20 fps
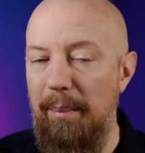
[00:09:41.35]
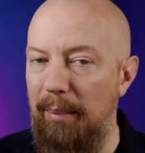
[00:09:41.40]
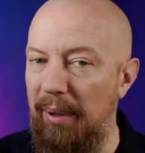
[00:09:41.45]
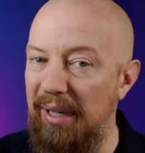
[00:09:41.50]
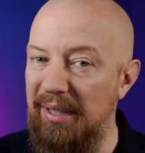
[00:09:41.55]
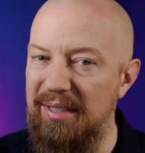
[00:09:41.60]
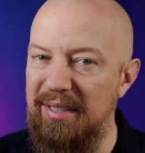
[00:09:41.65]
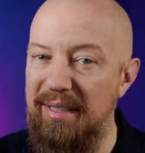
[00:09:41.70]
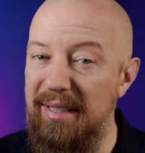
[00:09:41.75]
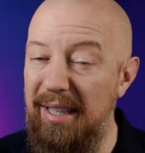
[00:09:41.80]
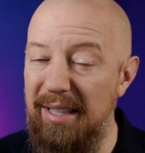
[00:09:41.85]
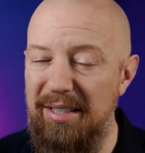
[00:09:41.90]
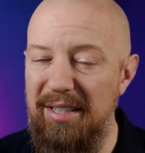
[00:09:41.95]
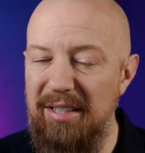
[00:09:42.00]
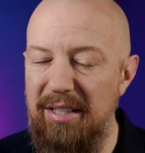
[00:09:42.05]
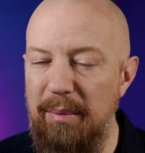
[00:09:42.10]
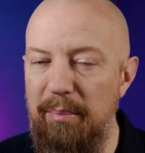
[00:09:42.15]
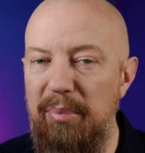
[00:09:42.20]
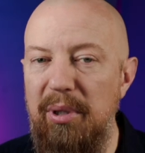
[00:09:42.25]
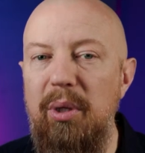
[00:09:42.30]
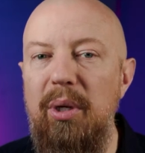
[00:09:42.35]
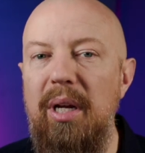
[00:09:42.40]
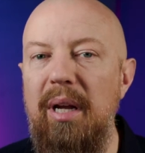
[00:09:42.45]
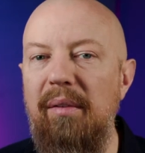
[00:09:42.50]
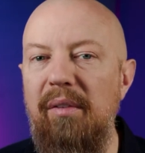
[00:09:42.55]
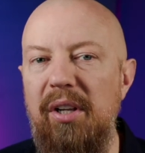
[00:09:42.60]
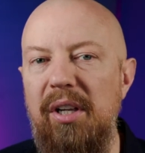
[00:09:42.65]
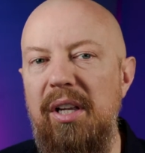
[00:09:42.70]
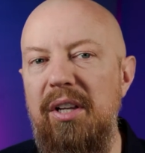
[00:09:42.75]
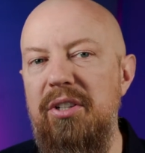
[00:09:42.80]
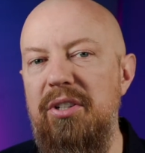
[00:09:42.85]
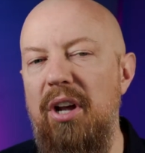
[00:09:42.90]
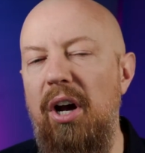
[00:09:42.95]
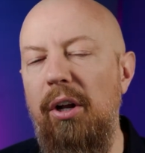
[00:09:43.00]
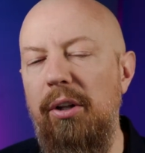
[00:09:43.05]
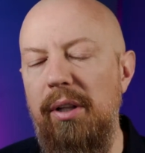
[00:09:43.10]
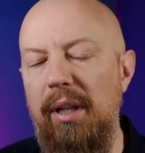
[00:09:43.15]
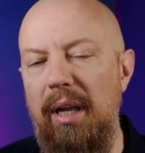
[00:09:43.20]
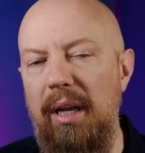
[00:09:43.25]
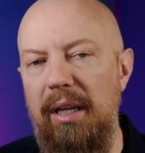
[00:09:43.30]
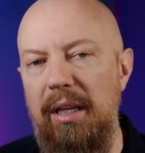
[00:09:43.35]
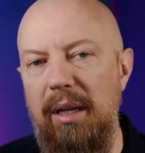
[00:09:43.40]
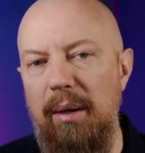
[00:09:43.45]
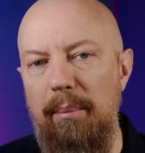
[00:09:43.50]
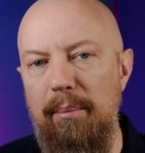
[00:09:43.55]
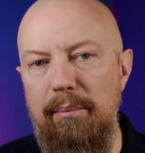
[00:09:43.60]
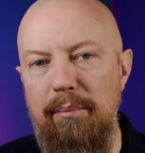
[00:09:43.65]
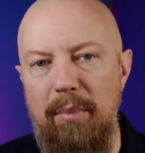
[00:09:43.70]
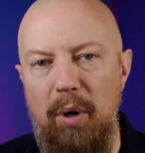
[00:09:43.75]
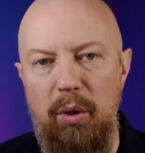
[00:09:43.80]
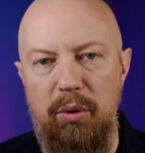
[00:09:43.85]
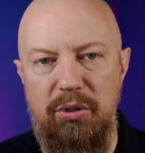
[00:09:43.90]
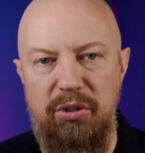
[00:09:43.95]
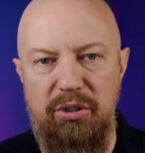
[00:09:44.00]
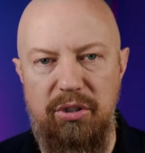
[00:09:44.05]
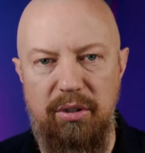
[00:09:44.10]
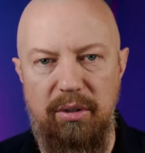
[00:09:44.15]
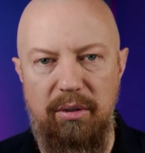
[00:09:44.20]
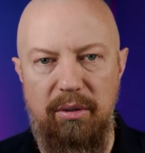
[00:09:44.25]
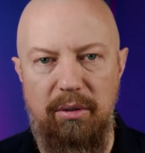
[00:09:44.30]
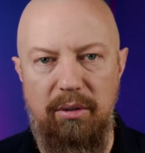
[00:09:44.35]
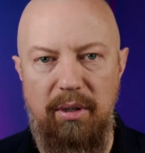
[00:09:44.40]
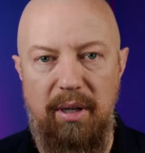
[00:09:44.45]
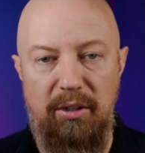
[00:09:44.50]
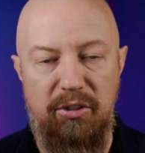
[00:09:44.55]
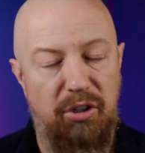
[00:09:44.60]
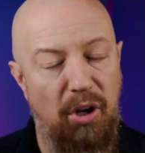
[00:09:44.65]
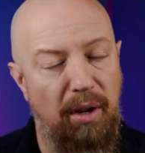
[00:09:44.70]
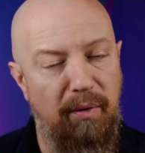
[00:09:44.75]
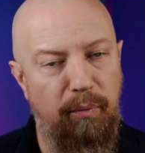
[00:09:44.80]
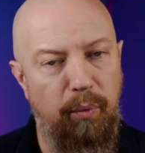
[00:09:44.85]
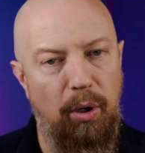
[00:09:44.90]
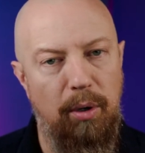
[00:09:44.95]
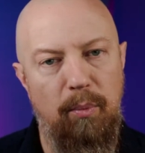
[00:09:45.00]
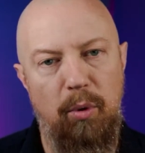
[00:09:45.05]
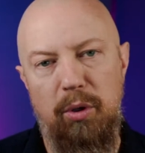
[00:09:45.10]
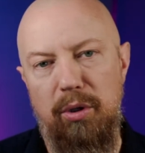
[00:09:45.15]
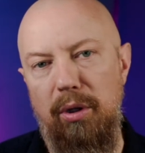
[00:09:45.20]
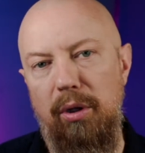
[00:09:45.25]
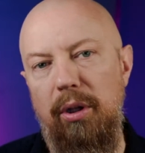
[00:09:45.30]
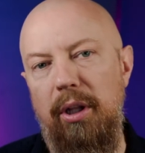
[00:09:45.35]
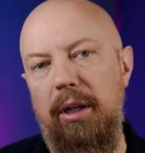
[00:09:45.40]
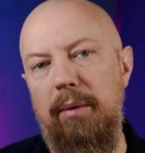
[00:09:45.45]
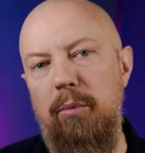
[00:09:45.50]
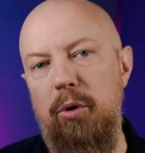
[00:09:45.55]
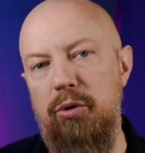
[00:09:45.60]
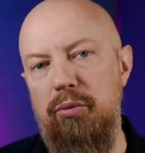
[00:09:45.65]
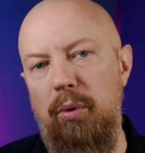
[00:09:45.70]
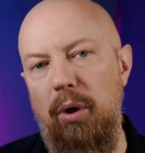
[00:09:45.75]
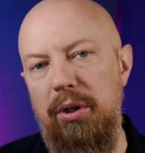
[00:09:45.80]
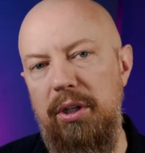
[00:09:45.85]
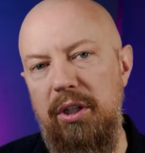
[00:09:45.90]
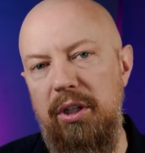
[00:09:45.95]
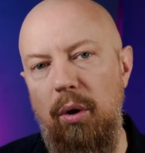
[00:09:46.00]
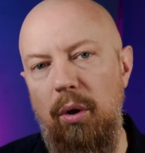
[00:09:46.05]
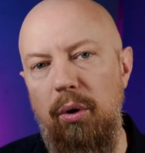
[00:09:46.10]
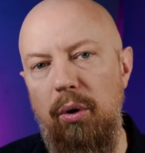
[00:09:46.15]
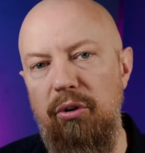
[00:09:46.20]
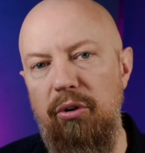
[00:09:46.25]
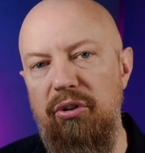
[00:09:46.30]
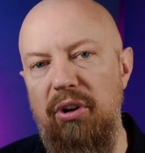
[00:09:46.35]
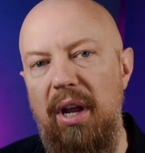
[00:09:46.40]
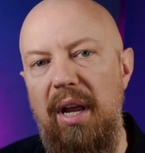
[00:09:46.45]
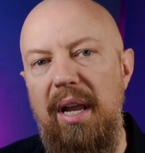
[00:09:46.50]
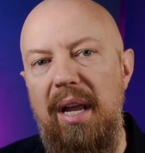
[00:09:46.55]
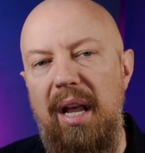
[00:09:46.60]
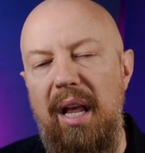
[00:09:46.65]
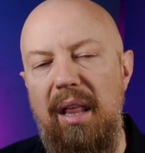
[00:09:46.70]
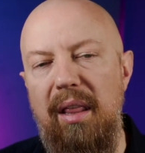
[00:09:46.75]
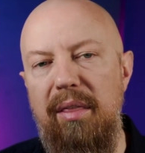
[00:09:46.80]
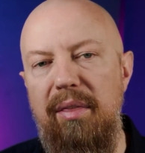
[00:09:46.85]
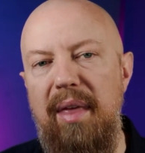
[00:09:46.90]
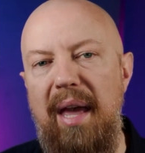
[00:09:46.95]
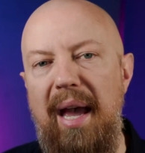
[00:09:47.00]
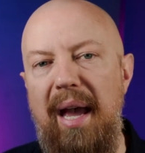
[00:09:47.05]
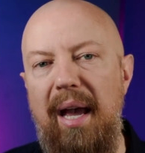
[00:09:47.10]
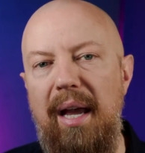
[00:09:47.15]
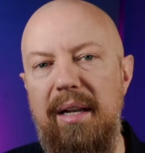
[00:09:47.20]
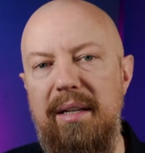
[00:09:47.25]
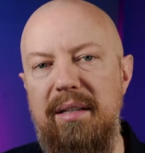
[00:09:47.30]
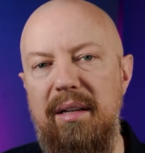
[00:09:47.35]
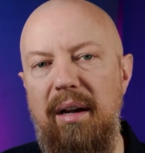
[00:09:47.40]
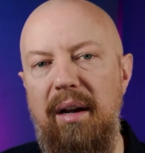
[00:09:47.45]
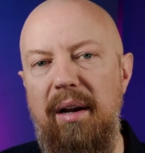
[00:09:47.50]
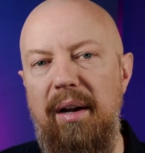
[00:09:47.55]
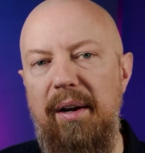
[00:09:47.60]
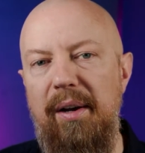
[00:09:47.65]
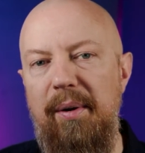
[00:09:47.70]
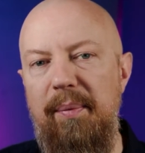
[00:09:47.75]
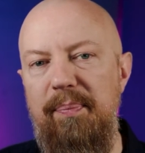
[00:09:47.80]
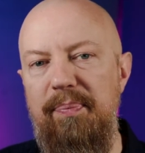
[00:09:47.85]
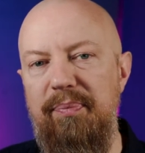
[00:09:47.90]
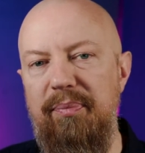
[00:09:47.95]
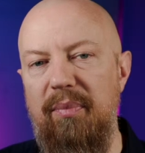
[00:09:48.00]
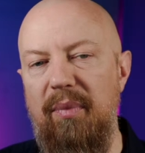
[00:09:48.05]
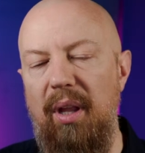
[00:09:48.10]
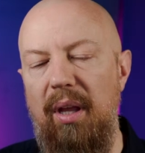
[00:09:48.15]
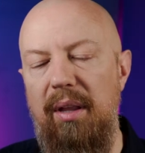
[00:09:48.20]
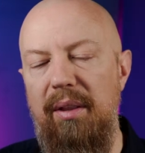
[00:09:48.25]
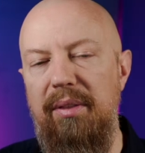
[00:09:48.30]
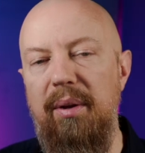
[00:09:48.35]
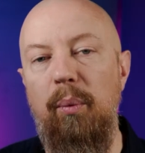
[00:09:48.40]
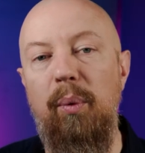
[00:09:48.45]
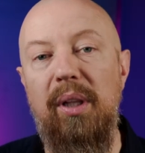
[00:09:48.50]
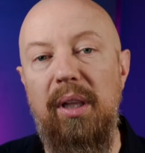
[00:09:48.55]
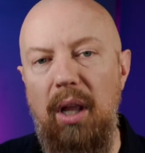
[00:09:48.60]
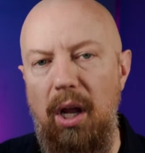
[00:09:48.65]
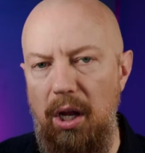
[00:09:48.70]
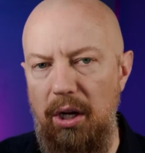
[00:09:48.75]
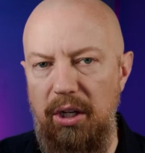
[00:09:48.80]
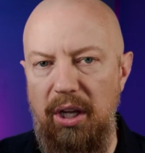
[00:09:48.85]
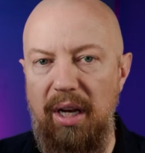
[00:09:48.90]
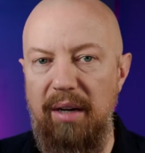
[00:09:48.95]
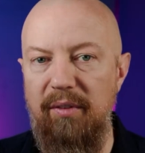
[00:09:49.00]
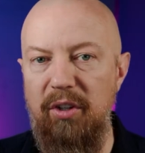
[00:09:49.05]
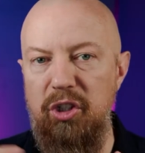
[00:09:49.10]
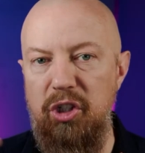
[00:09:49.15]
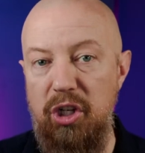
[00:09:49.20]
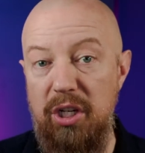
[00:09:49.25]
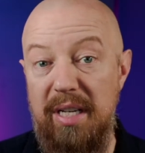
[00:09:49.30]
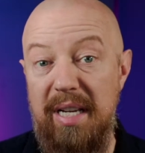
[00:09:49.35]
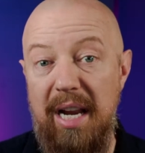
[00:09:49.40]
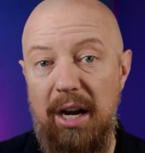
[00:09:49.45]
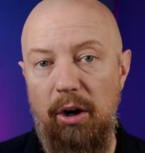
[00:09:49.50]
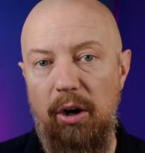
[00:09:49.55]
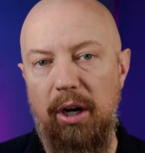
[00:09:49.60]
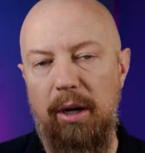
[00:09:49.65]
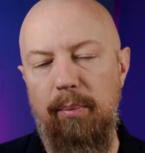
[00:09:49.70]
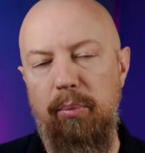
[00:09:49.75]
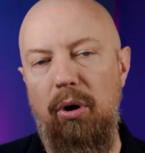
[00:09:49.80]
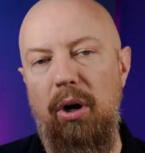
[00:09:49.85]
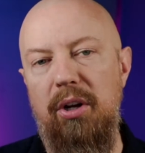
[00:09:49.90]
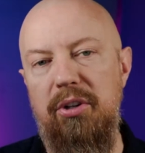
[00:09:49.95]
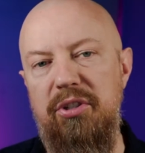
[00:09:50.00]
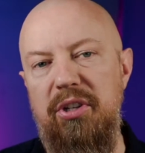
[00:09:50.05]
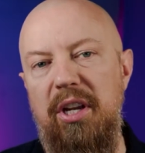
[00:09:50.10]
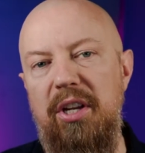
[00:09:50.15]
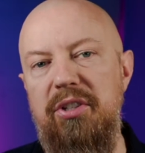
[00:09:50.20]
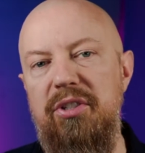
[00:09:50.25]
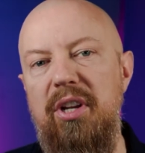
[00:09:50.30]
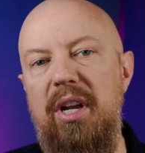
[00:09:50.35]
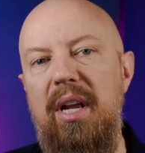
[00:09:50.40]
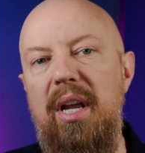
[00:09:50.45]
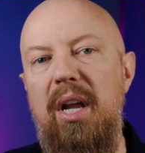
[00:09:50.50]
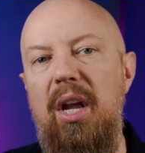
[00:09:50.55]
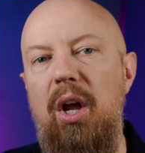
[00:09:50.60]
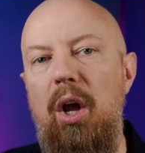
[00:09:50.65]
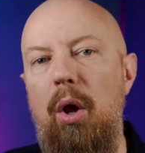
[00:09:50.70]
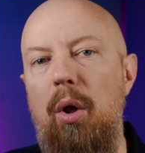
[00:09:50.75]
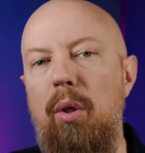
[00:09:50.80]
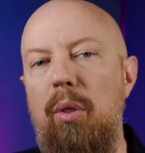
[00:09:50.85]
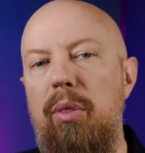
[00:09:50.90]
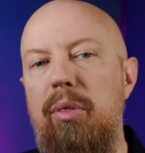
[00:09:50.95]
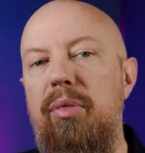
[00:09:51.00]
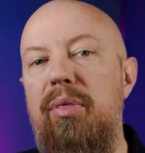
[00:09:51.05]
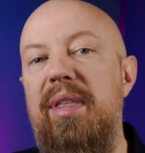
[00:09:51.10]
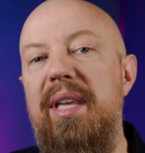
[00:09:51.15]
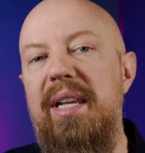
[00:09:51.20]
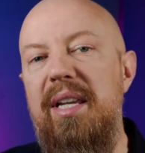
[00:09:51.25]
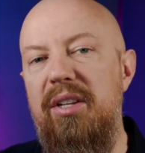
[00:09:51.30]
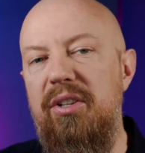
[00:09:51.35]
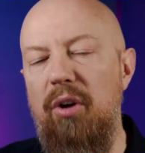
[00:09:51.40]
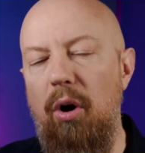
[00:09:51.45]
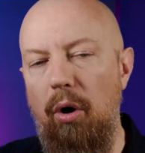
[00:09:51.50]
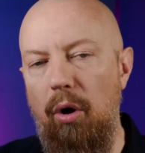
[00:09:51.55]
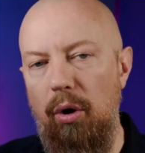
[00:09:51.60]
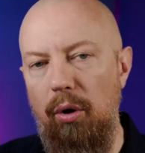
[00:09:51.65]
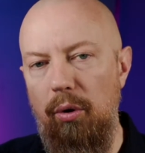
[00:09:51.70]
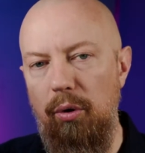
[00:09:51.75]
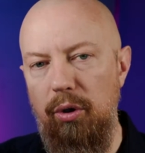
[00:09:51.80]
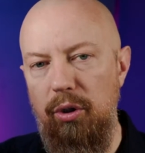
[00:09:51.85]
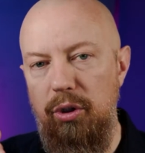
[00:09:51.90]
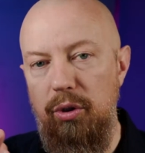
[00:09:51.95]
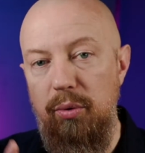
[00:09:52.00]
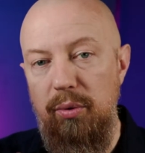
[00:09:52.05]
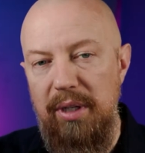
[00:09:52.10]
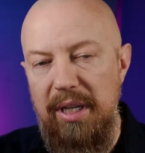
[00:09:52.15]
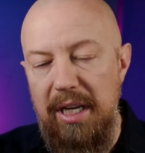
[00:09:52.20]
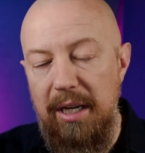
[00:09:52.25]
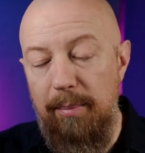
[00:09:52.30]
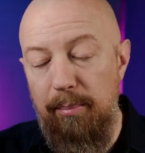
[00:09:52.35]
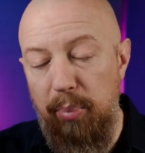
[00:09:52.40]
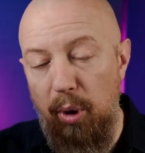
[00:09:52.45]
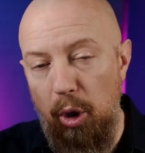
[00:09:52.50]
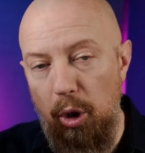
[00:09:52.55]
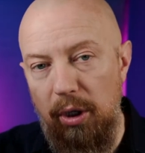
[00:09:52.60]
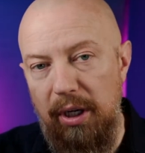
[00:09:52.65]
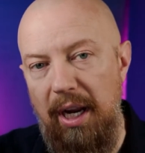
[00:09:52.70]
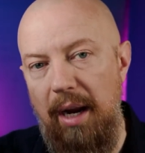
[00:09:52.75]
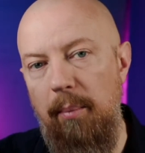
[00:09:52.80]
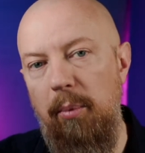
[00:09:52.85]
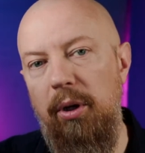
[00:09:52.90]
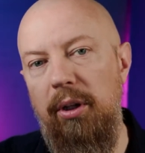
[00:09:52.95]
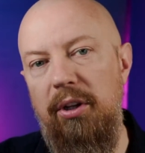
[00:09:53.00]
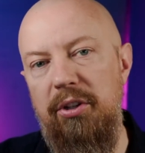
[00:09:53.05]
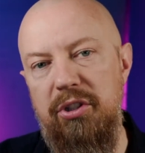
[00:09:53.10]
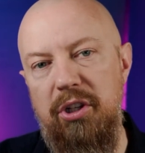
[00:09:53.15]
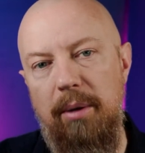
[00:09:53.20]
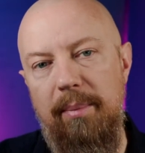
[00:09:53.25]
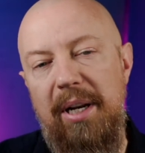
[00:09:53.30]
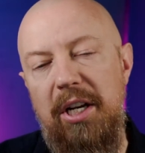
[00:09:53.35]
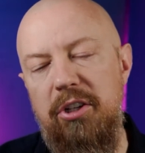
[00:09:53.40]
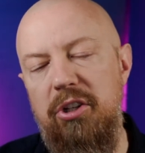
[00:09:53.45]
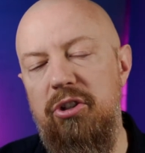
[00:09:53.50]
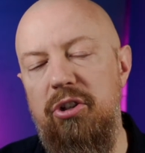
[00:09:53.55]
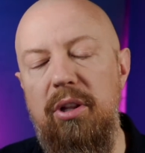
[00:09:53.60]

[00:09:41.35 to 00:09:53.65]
But this is the beauty of it, is unlike most software, unlike most raw decoders that rely on kind of a generic process, these are unique per camera lens combination.